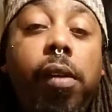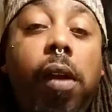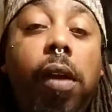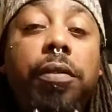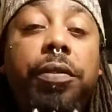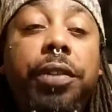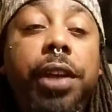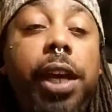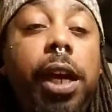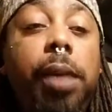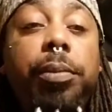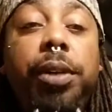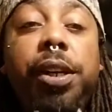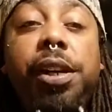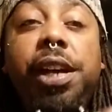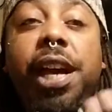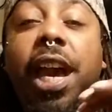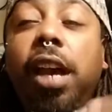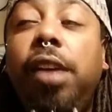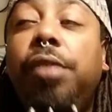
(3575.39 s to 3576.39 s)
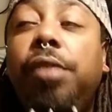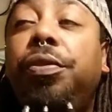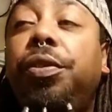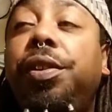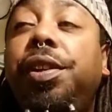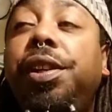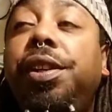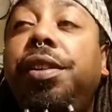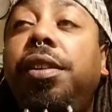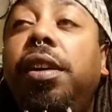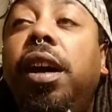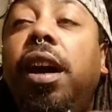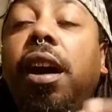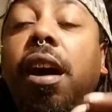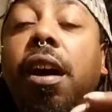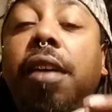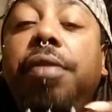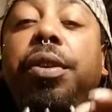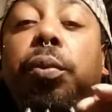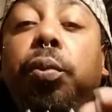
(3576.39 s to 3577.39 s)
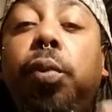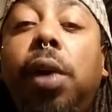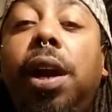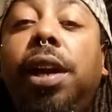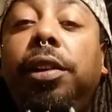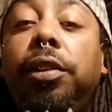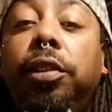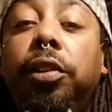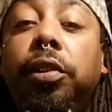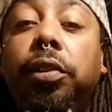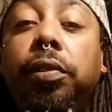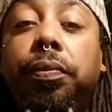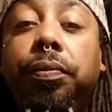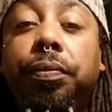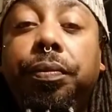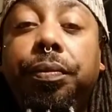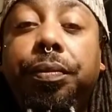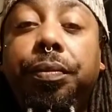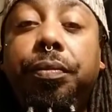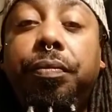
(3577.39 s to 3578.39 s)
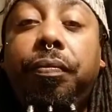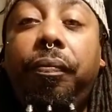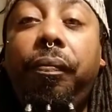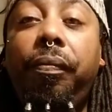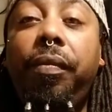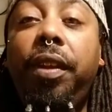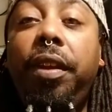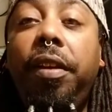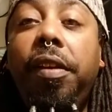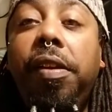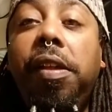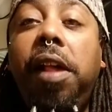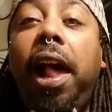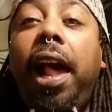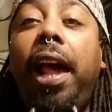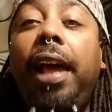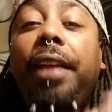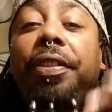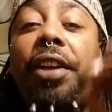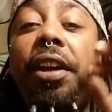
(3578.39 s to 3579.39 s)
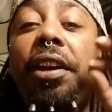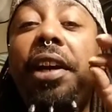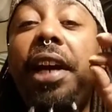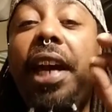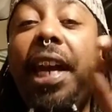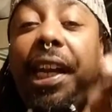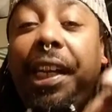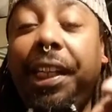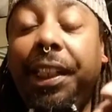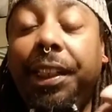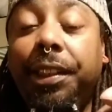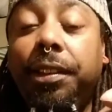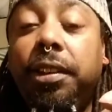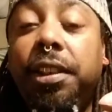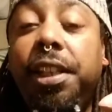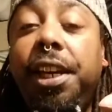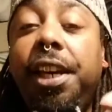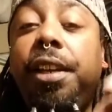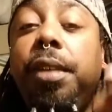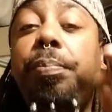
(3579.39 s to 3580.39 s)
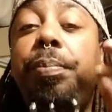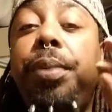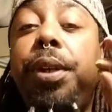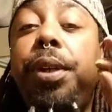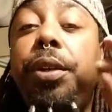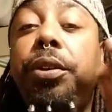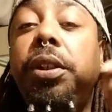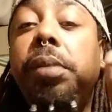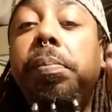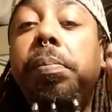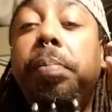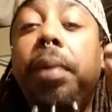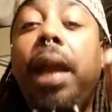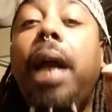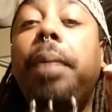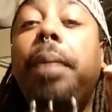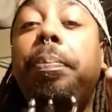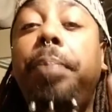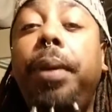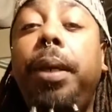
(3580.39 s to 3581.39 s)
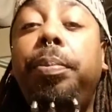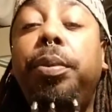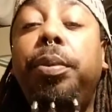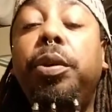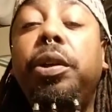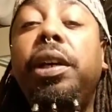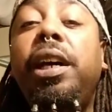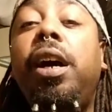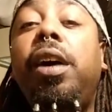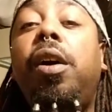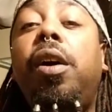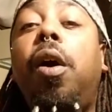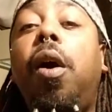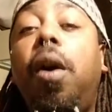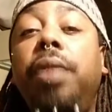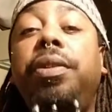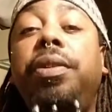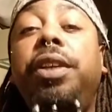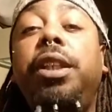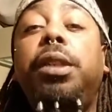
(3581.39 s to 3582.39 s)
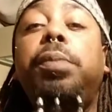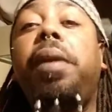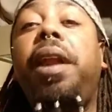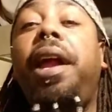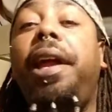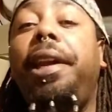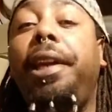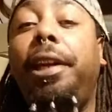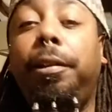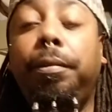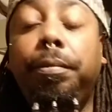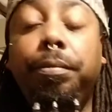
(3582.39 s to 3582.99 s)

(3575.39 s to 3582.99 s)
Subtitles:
Damn near every other race had their hands in abusing black people on this planet.